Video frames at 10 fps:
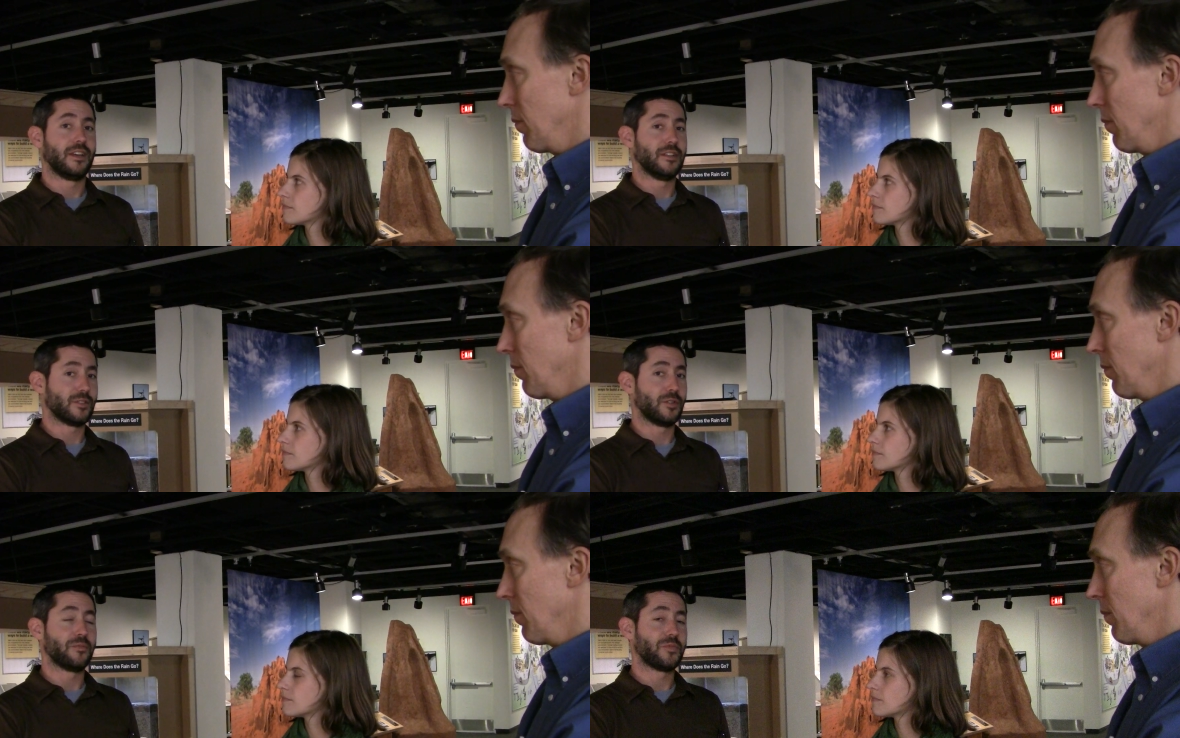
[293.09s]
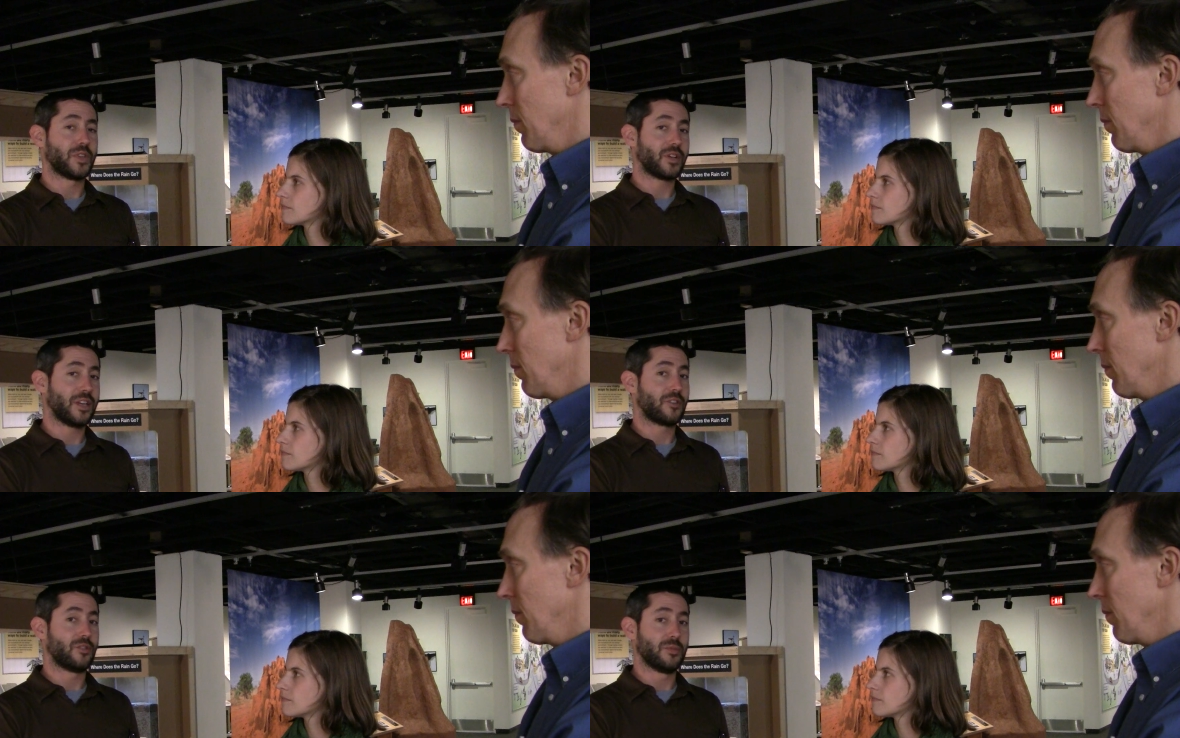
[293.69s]
Speaker 1: And so they're
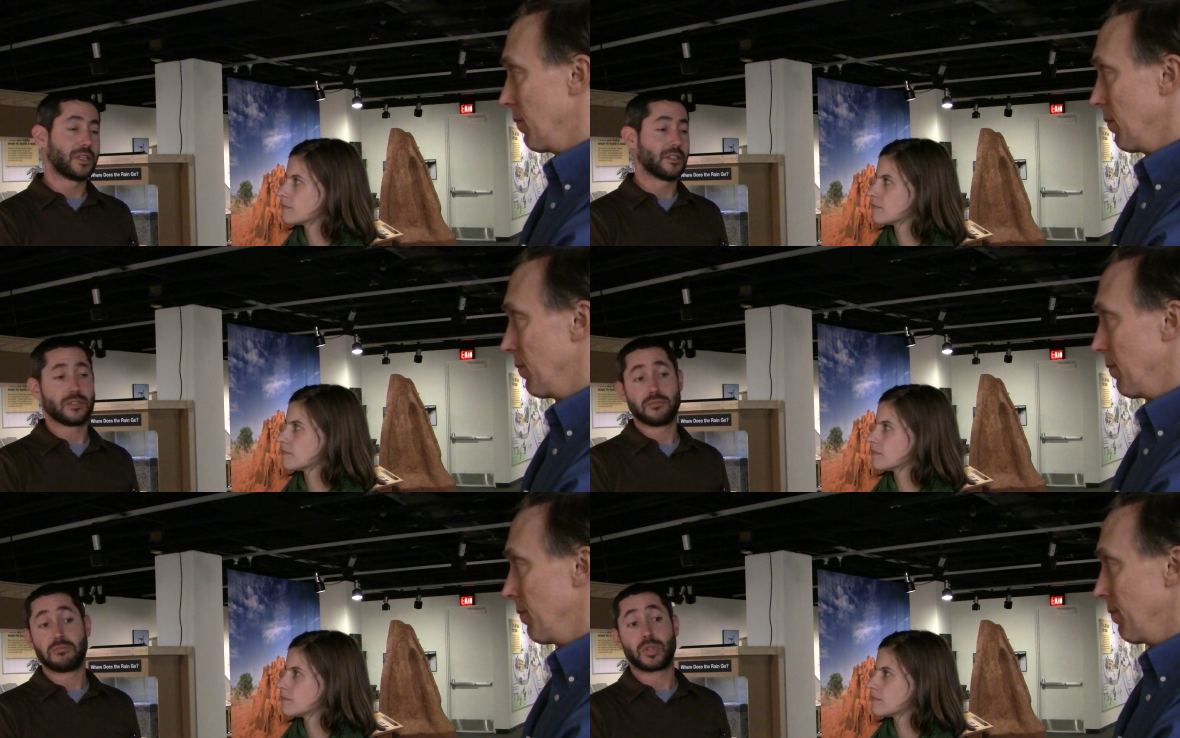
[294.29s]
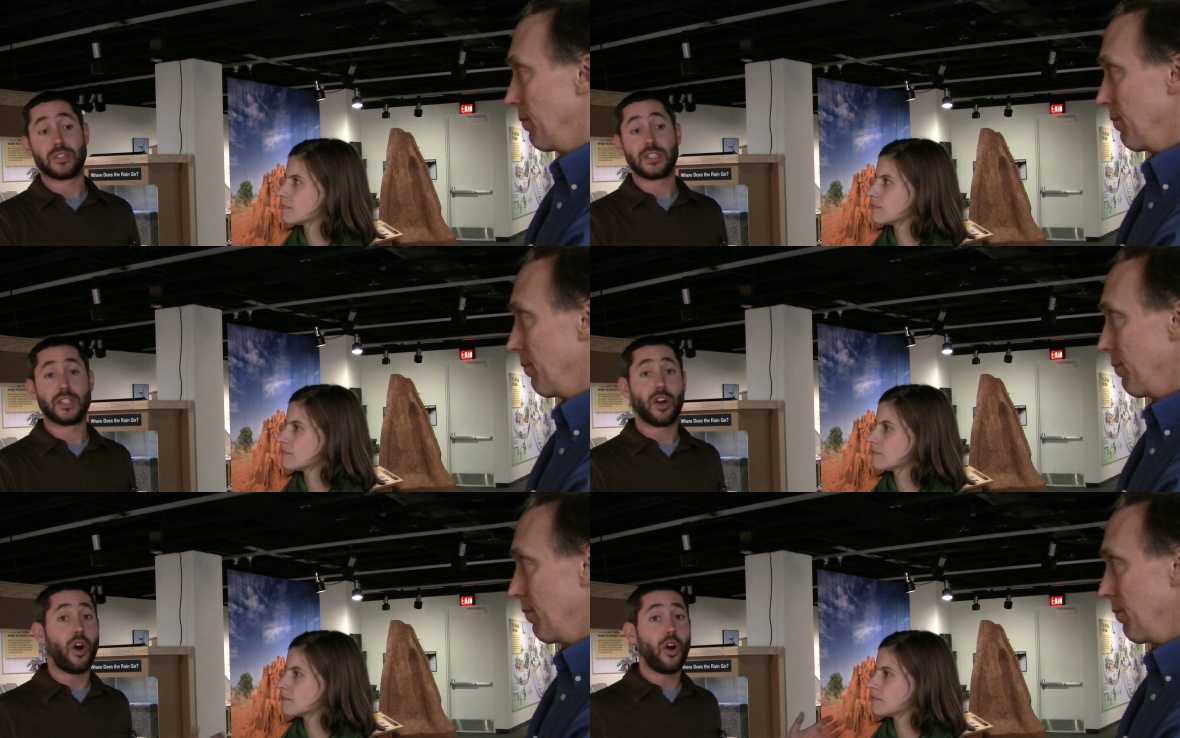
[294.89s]
kind of cool because you can see
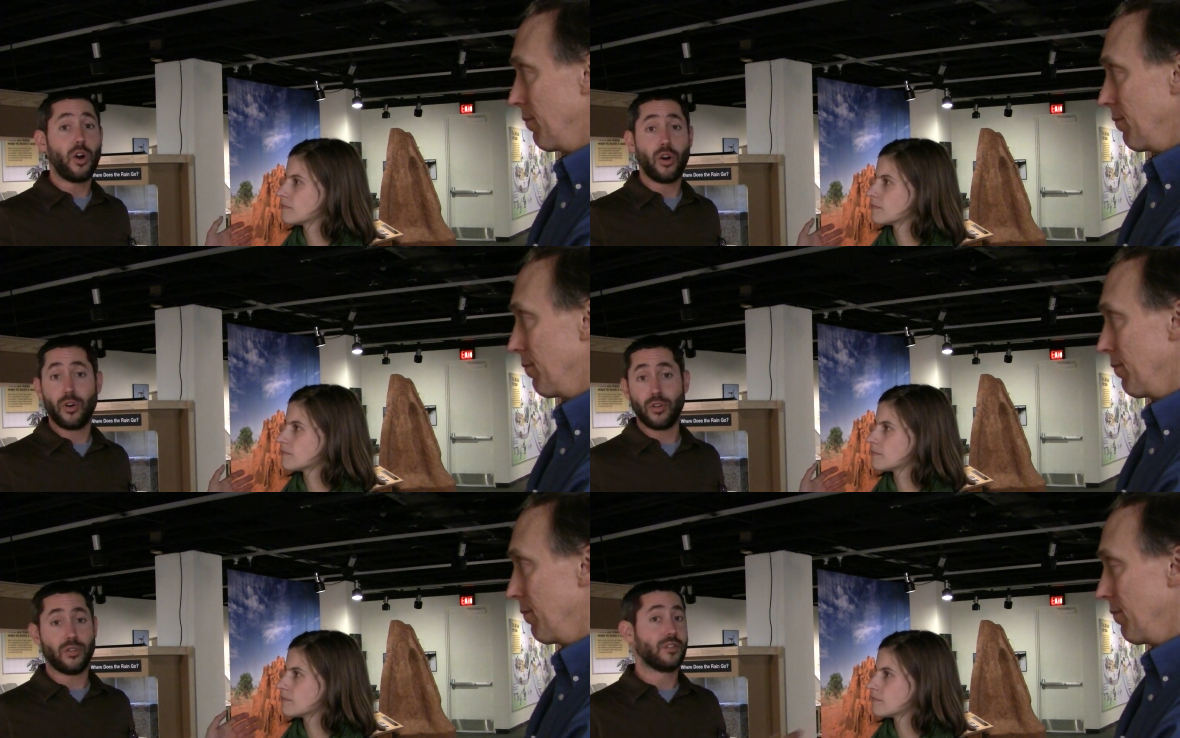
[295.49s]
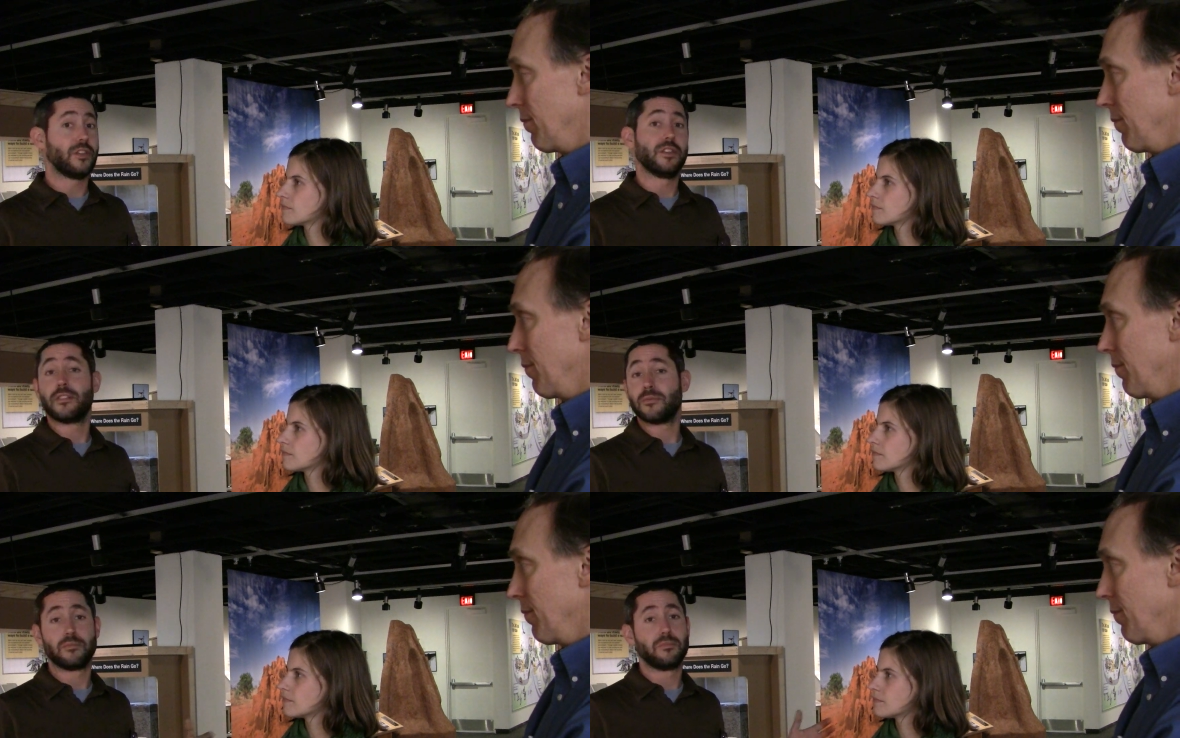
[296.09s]
all the
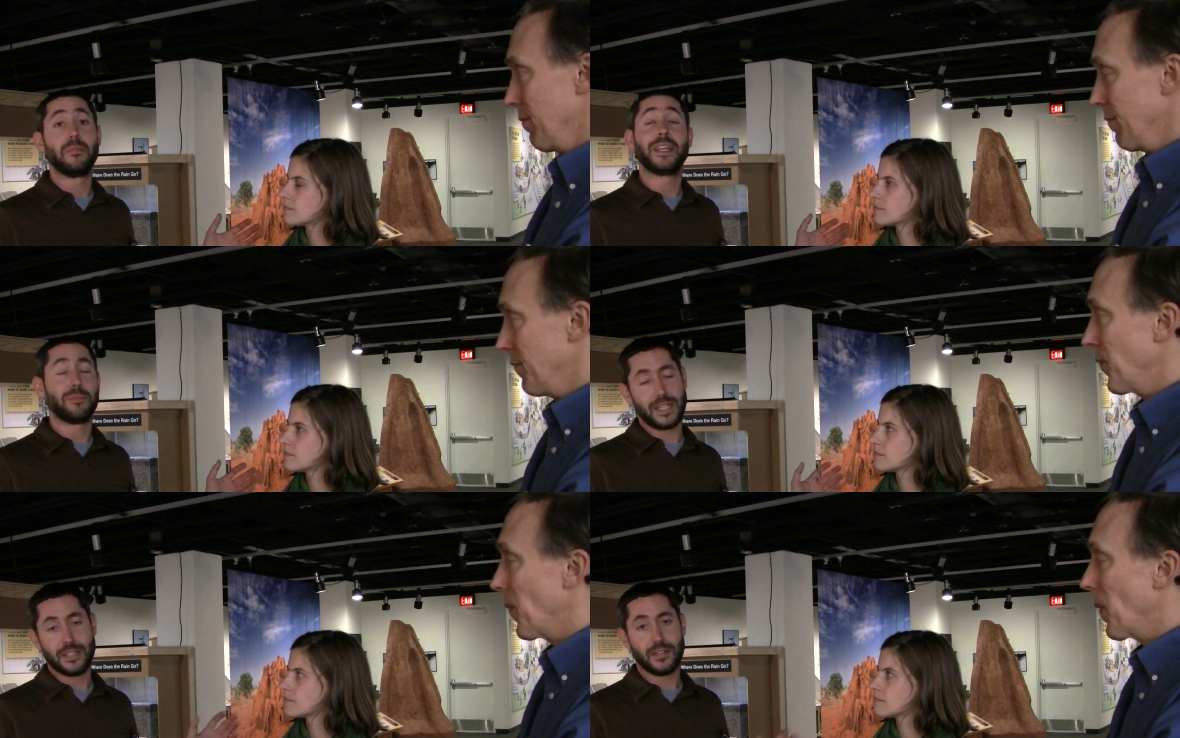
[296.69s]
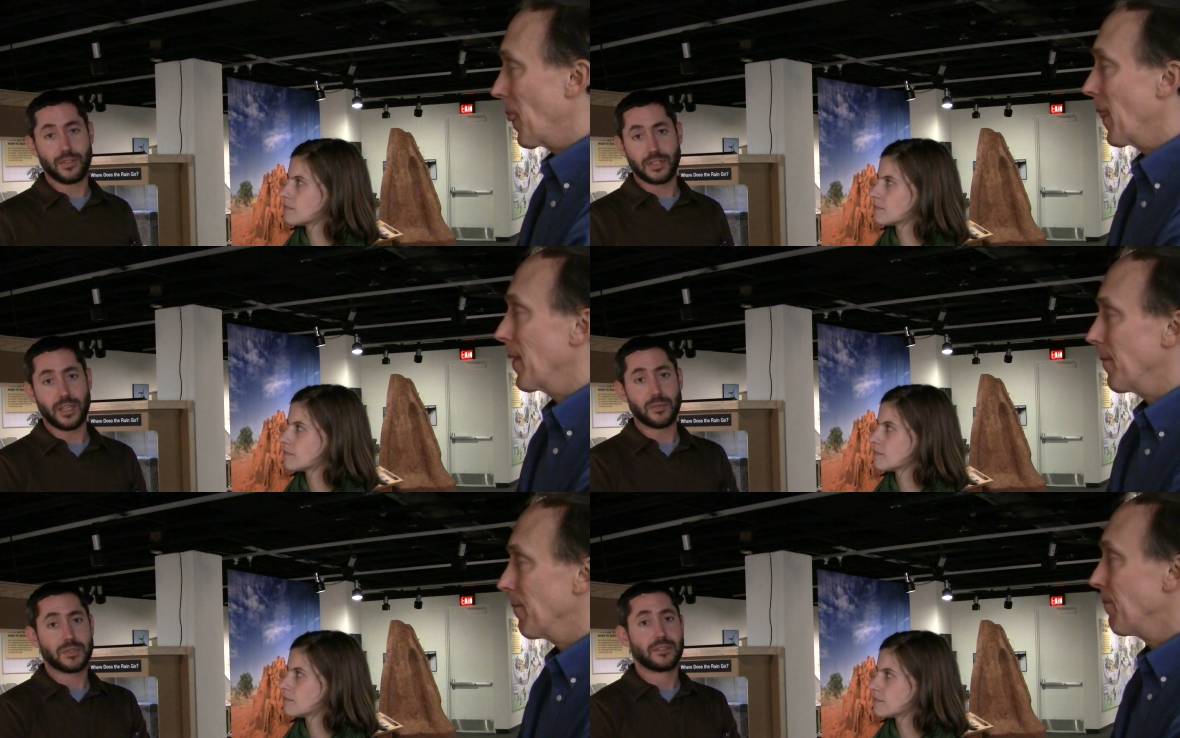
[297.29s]
many, many different
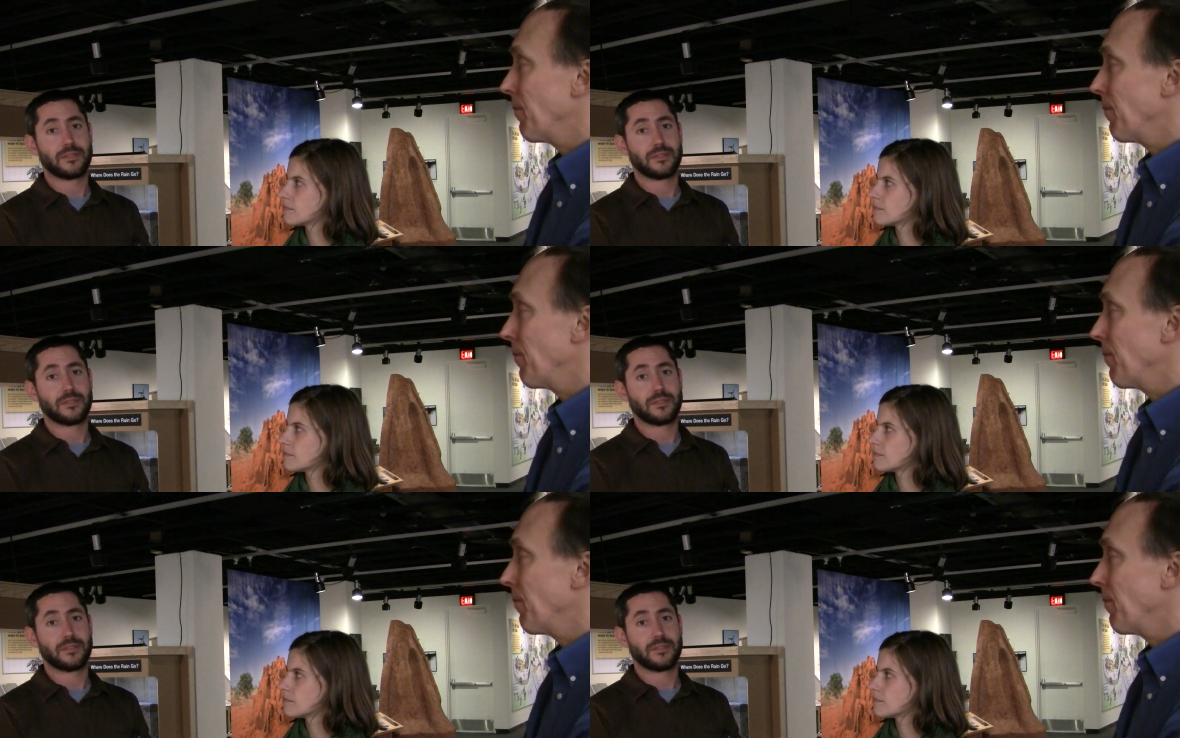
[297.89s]
types.